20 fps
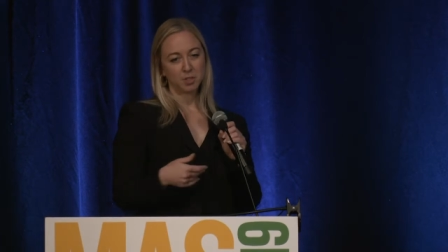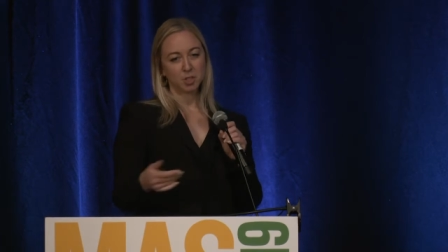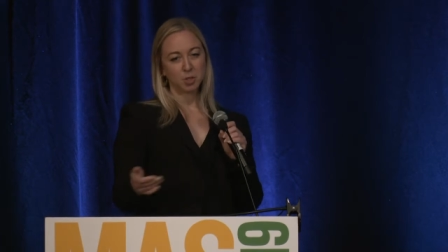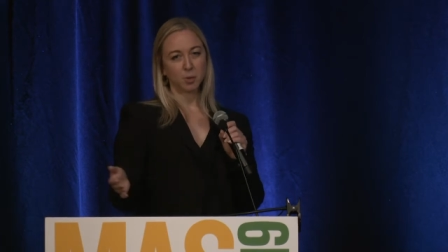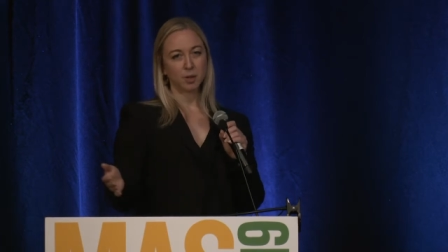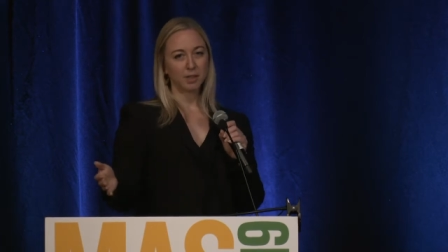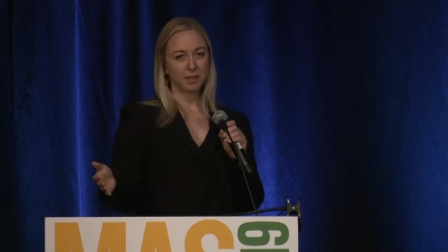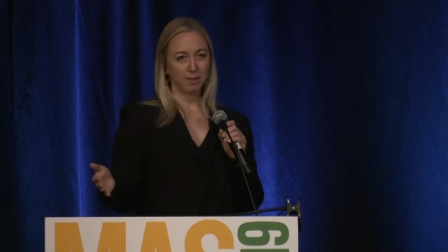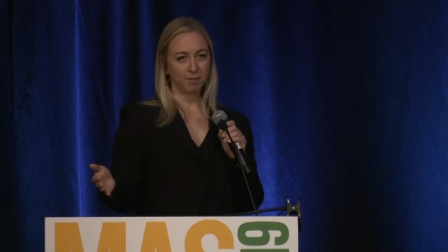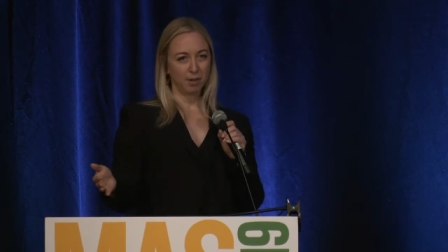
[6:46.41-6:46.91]
to
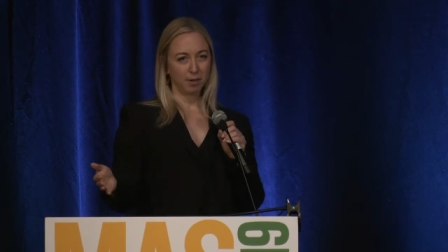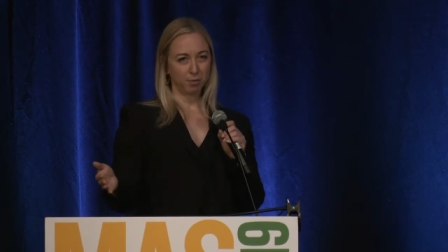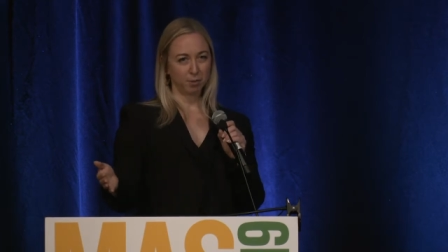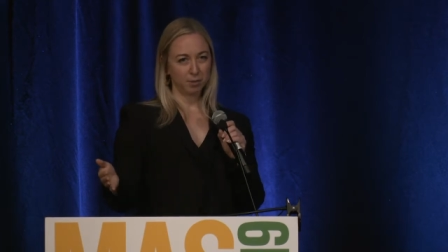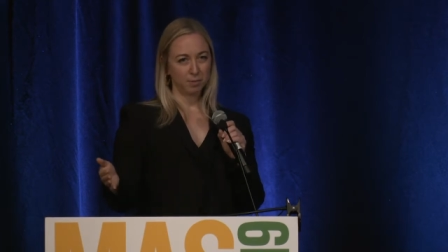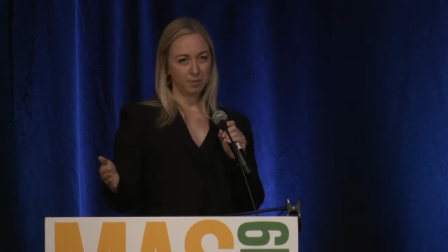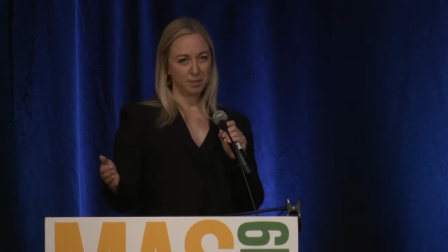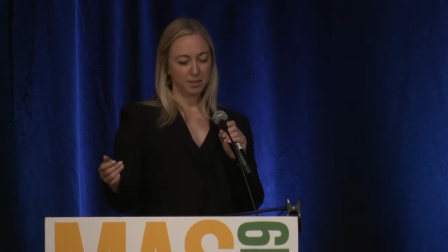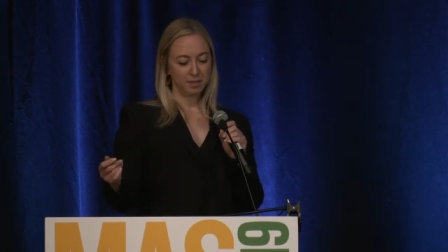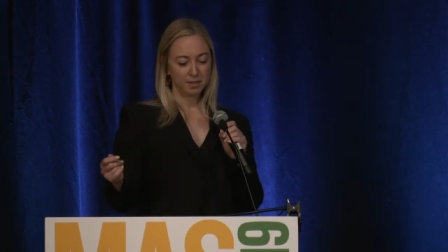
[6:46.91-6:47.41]
our living
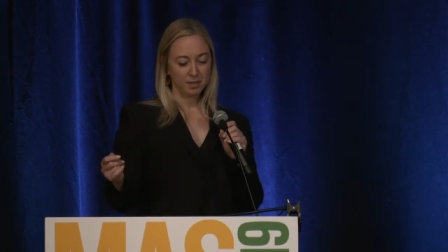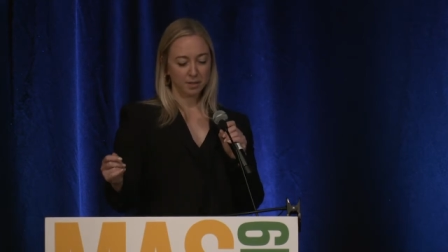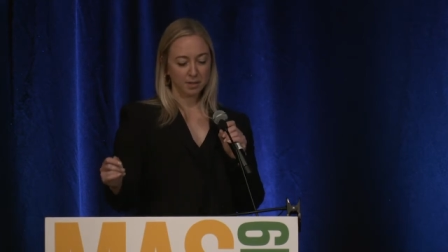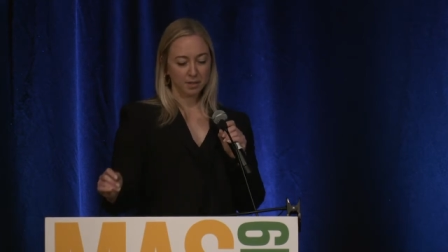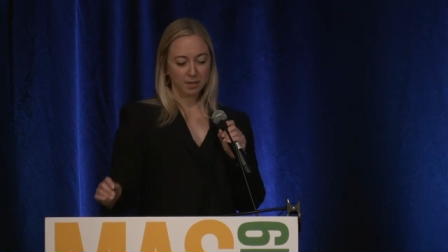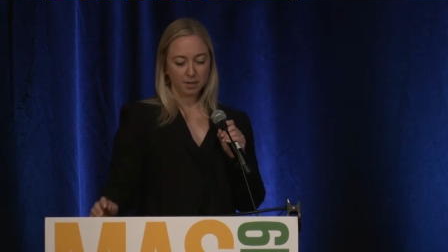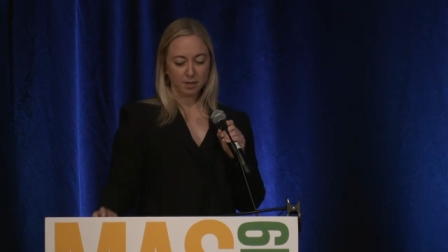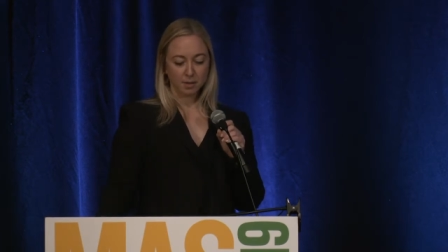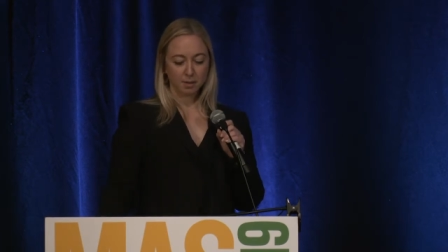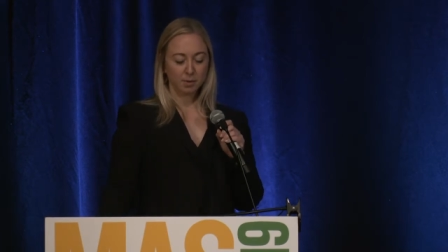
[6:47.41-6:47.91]
rooms?
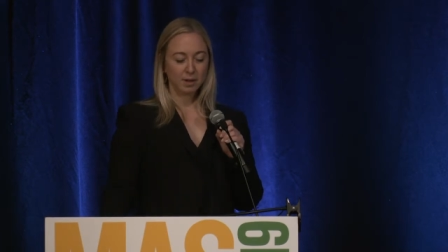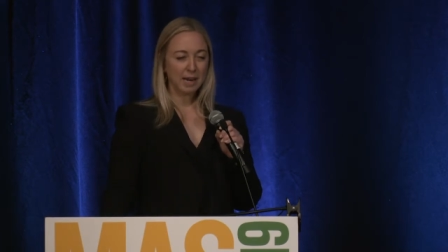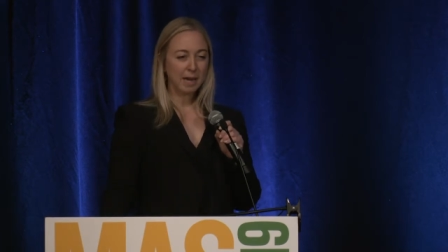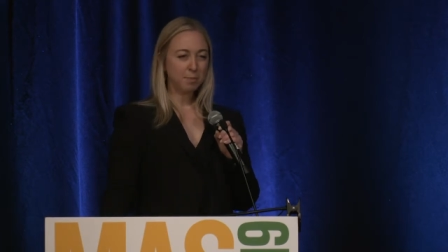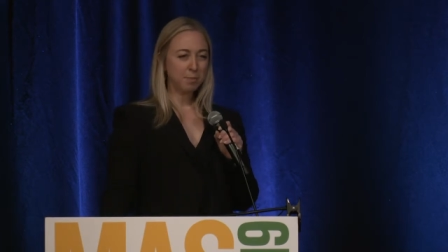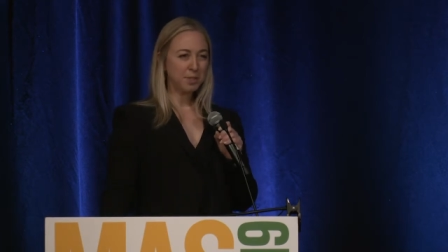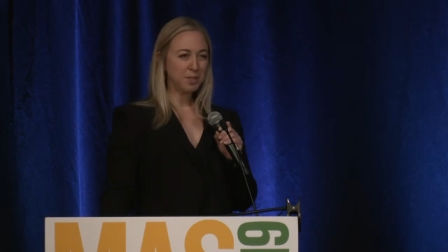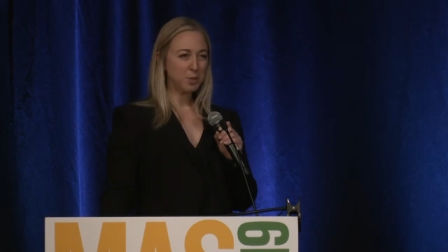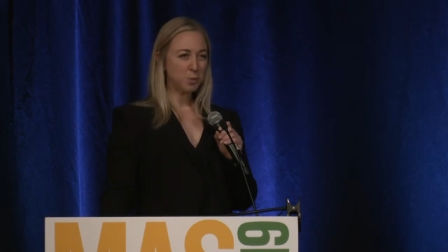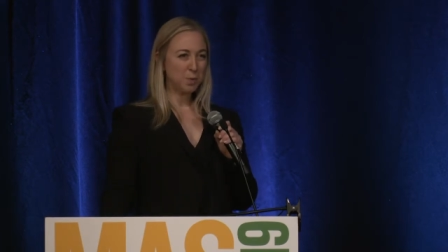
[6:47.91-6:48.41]
What
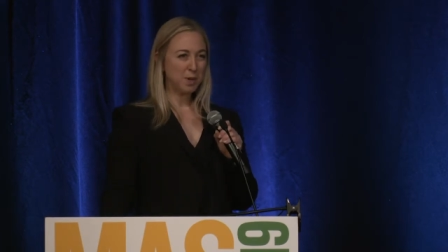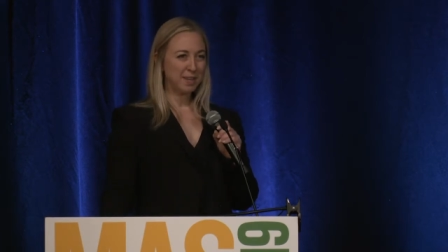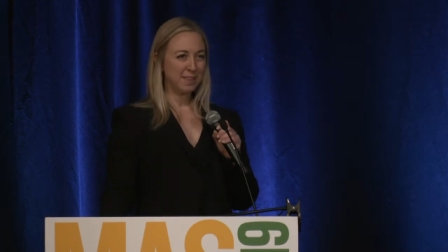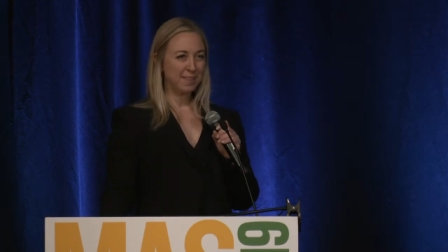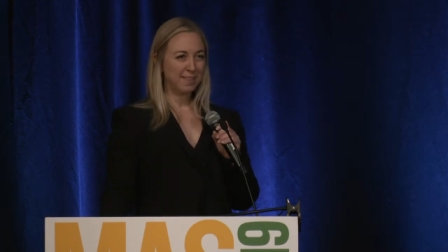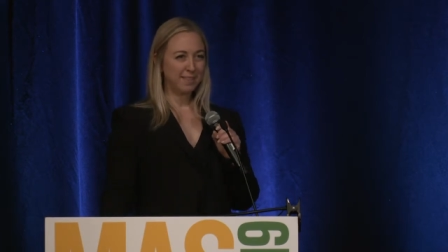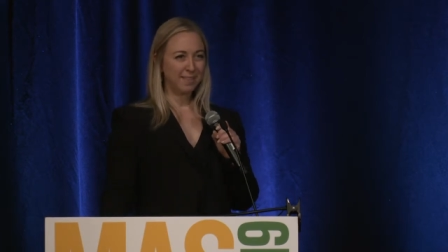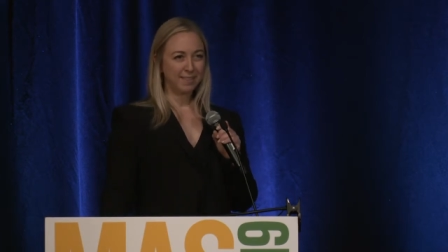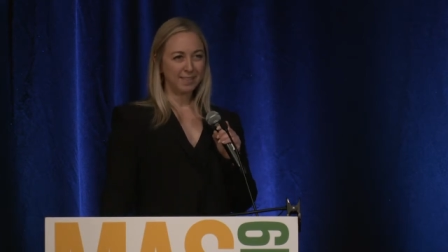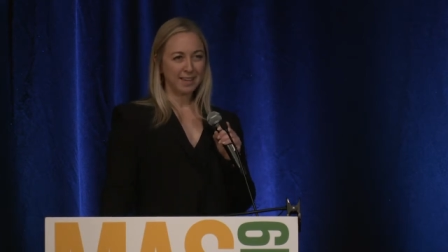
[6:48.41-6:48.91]
happens
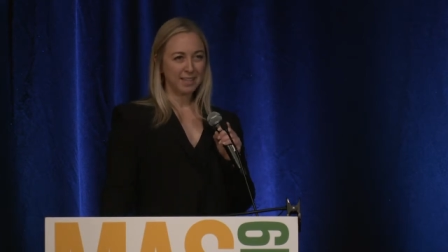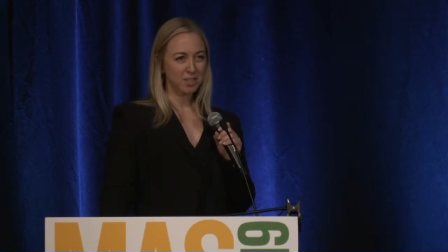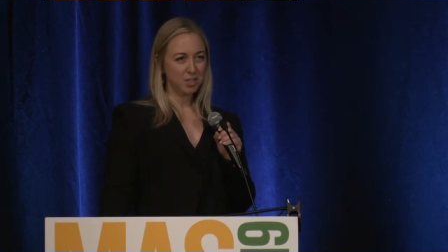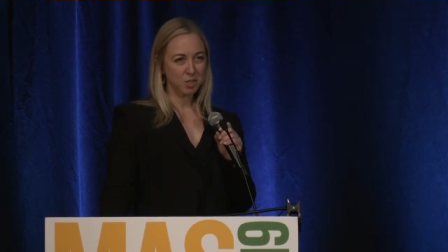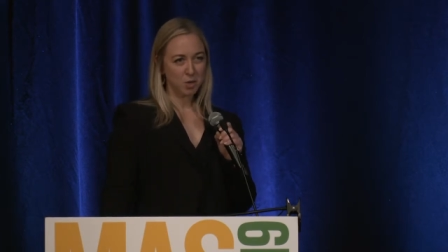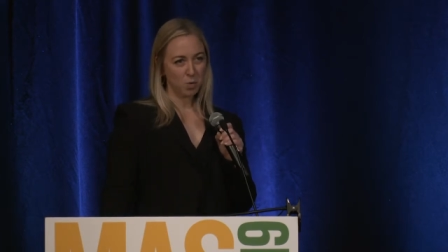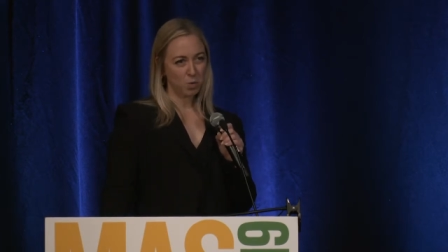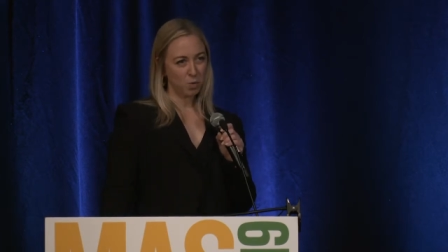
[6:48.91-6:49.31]
when that's no